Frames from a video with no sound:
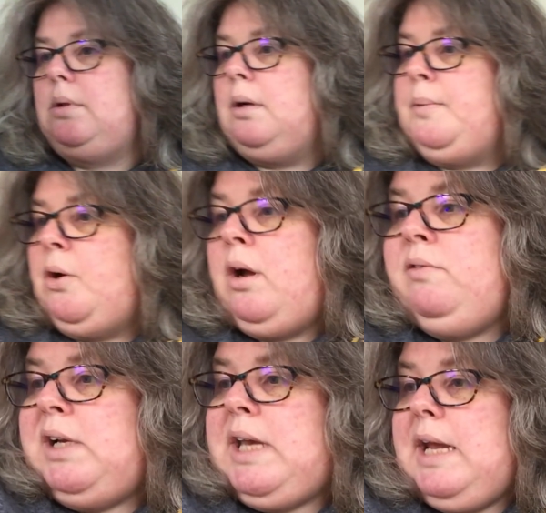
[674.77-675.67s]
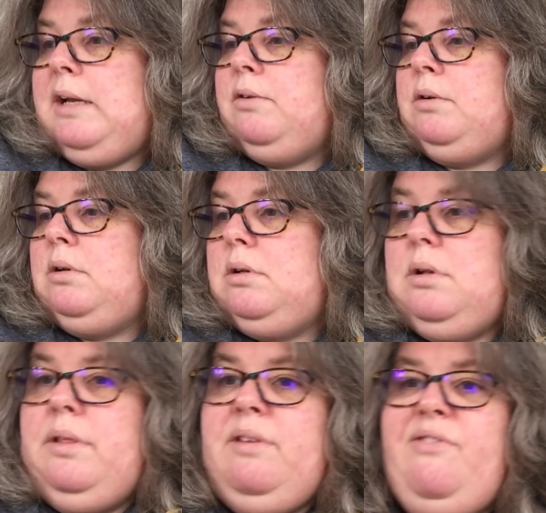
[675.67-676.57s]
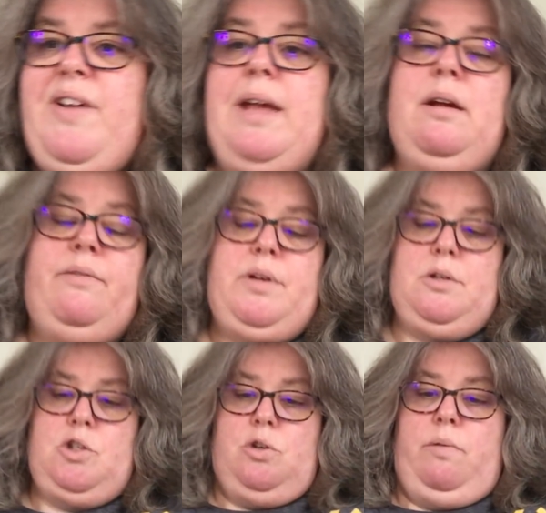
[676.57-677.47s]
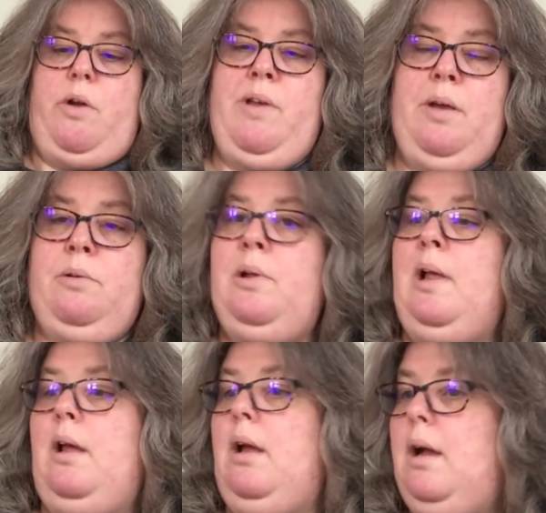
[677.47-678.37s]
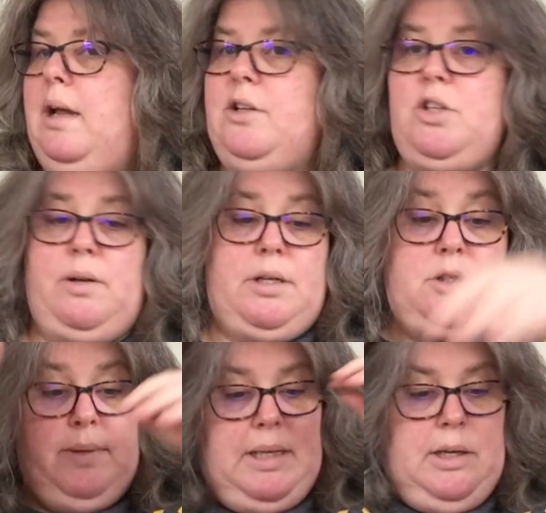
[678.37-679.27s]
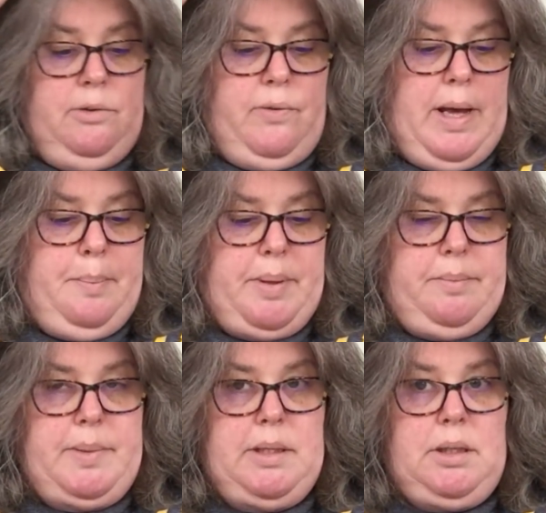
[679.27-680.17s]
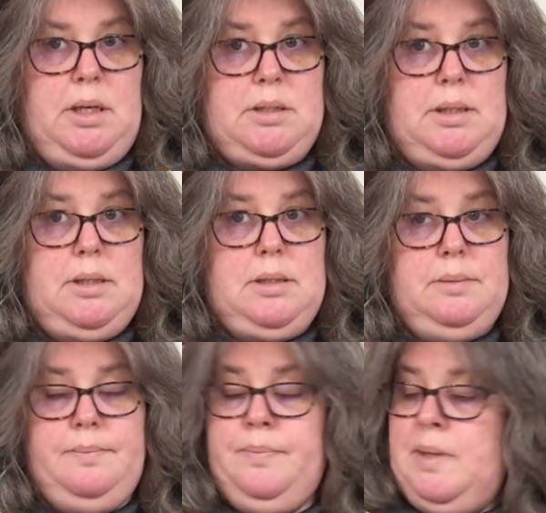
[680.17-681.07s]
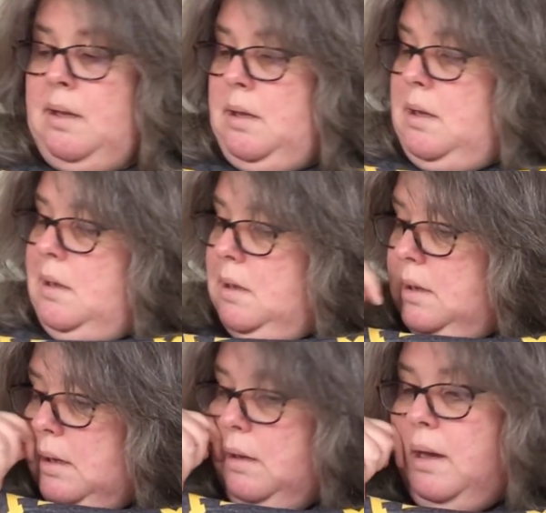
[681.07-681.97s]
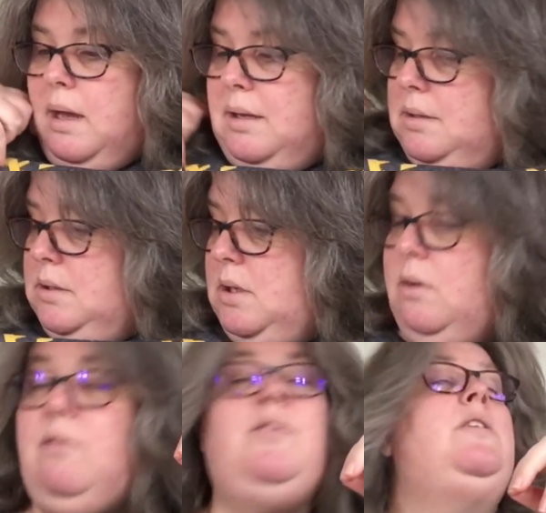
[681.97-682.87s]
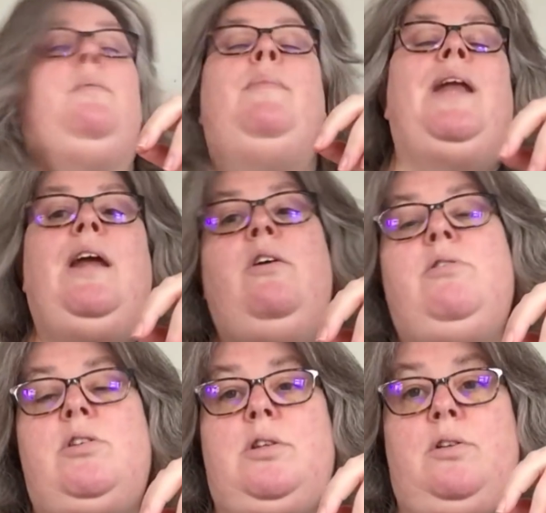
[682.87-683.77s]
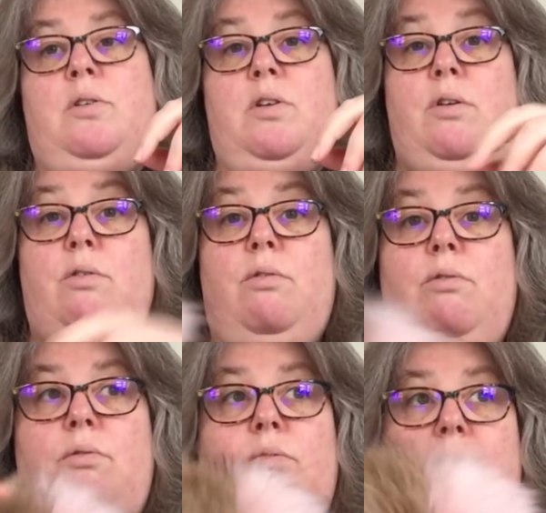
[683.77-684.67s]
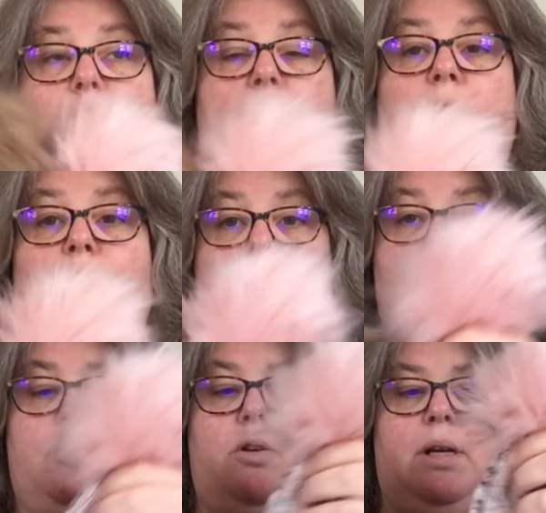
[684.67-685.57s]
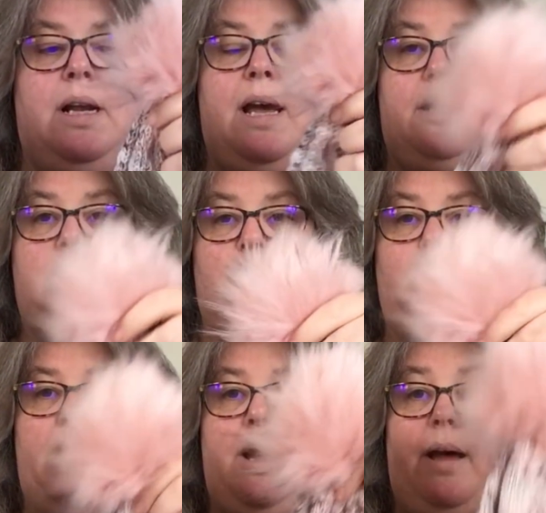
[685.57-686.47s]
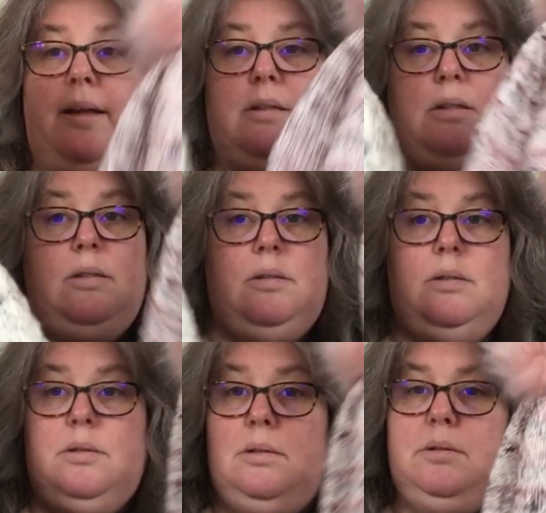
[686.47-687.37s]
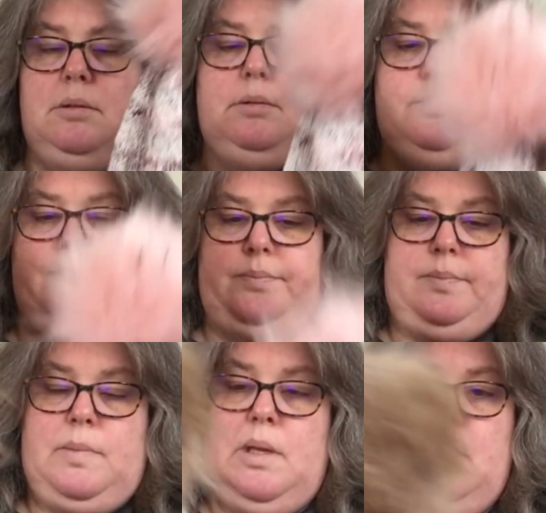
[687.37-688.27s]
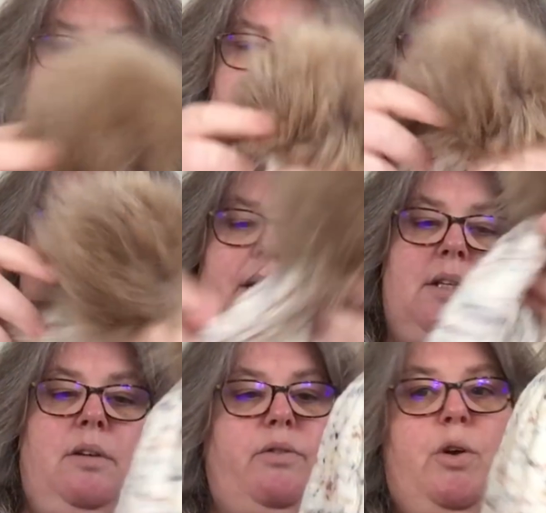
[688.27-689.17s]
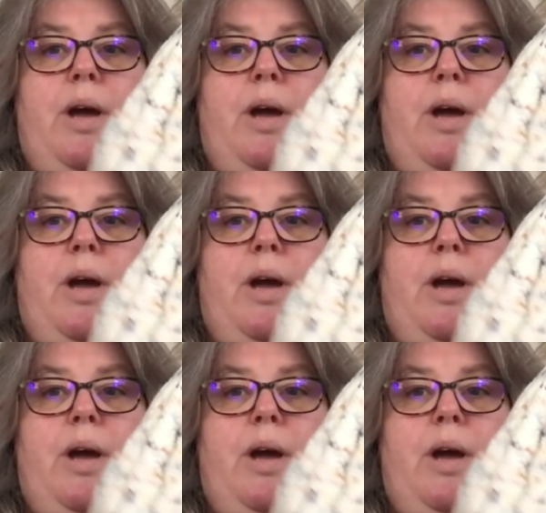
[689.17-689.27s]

I'm not overly keen on the fit of a short row heel, and I do like doing a heel flap and gusset. Okay, so for somebody who doesn't really look good in hats or wear hats, I've knitted a few